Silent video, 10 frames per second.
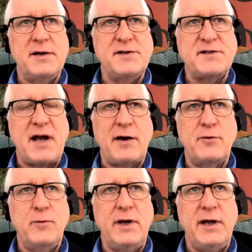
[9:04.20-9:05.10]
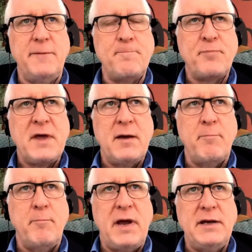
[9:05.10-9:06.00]
Is how do we
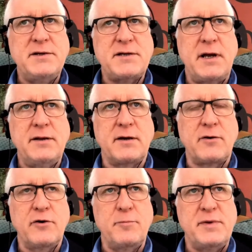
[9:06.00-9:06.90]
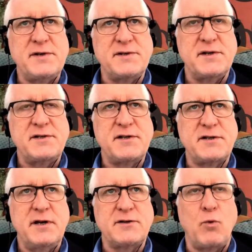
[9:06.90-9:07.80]
maintain the current business?
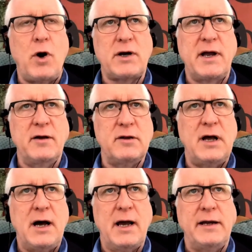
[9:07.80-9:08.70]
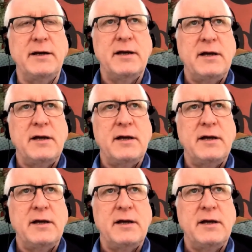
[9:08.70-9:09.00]
It's it's walking a line.